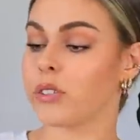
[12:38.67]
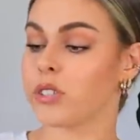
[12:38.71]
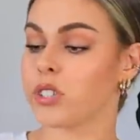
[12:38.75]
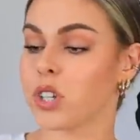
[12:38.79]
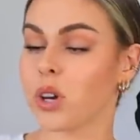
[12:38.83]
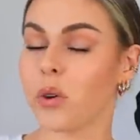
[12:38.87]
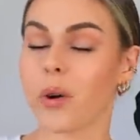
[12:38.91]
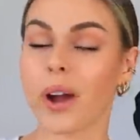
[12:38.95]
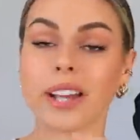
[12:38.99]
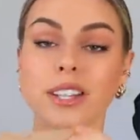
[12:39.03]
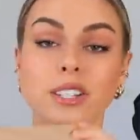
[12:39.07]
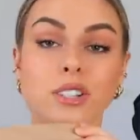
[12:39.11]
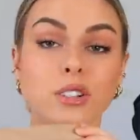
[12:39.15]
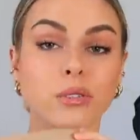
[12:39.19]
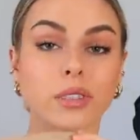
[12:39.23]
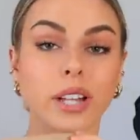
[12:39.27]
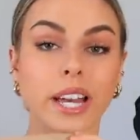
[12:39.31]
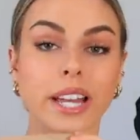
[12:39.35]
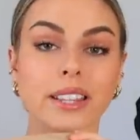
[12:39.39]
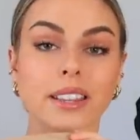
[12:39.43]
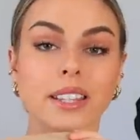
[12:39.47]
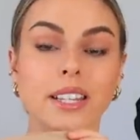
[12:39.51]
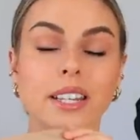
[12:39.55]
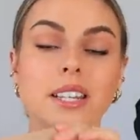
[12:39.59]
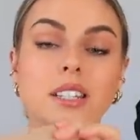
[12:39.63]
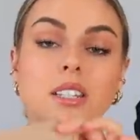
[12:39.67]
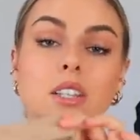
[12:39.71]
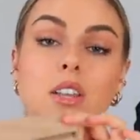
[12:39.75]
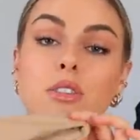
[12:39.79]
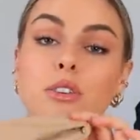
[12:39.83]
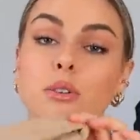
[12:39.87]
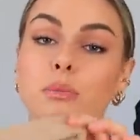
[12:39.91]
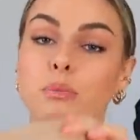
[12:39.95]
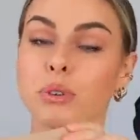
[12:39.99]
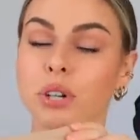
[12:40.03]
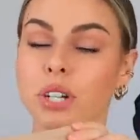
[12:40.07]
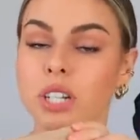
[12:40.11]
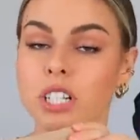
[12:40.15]
So I do like these.
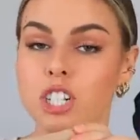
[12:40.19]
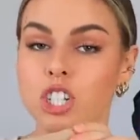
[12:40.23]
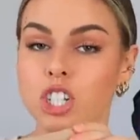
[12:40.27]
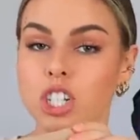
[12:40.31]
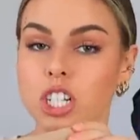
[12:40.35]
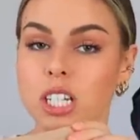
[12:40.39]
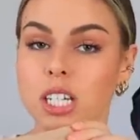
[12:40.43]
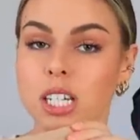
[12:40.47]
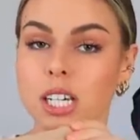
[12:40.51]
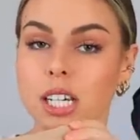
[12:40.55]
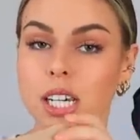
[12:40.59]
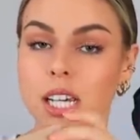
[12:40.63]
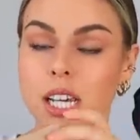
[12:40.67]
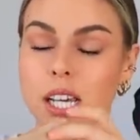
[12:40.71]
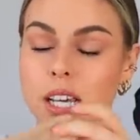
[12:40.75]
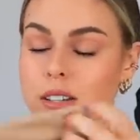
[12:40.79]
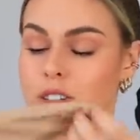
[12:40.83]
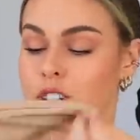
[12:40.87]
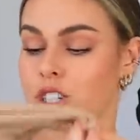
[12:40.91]
They're pretty cheeky,